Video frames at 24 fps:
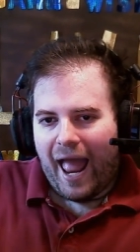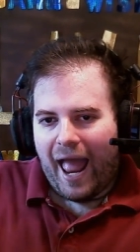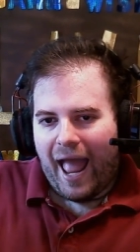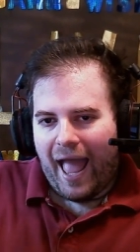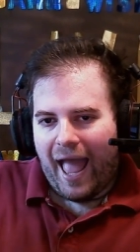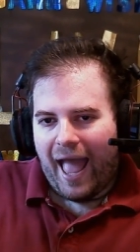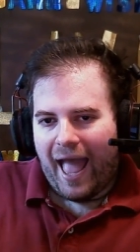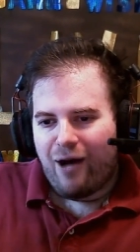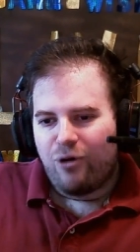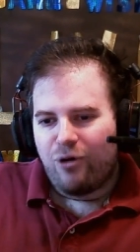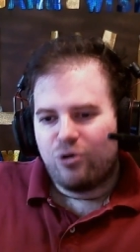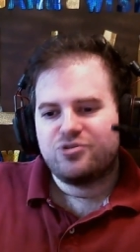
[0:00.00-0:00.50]

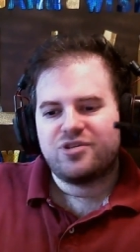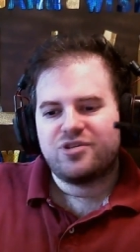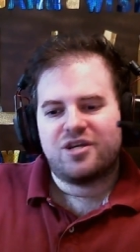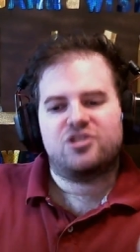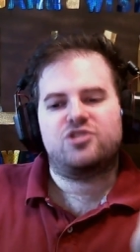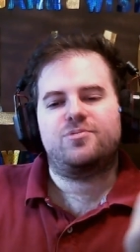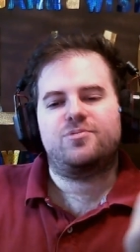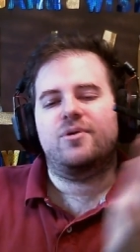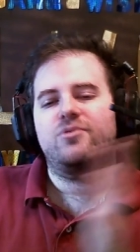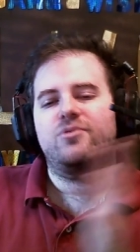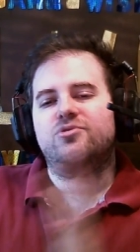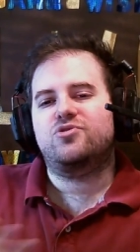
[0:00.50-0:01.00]
how was I
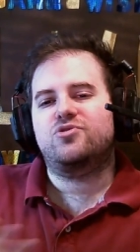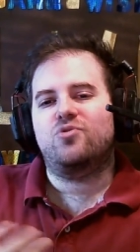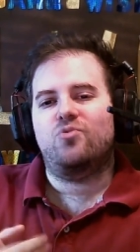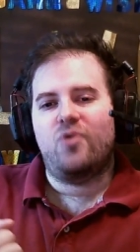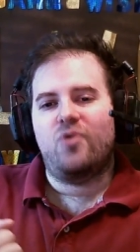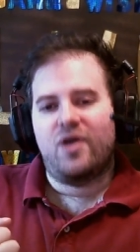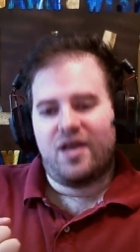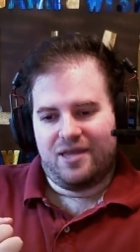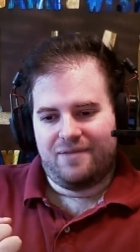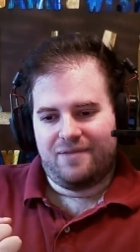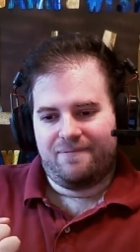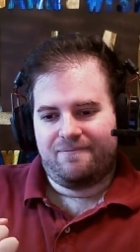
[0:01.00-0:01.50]
supposed to
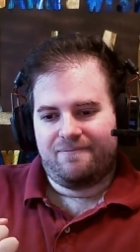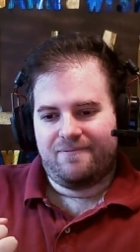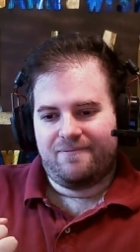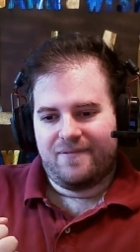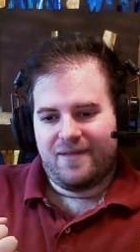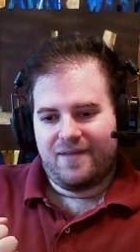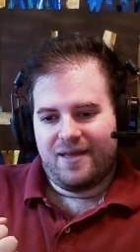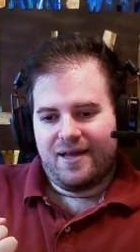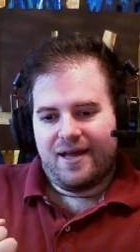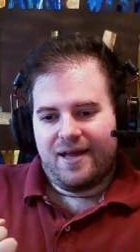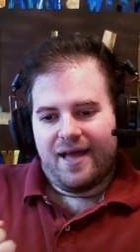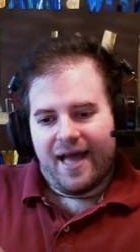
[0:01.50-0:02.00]
win?
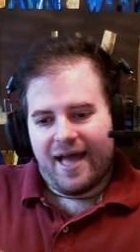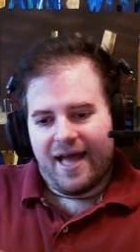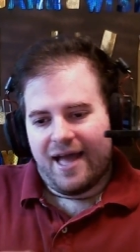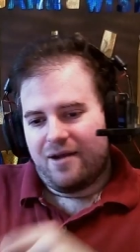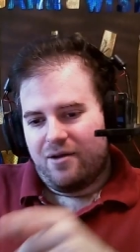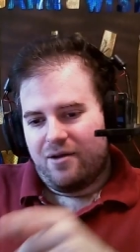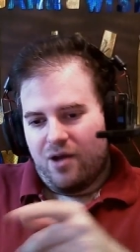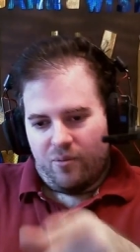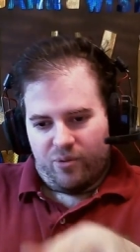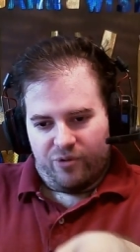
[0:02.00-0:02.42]
And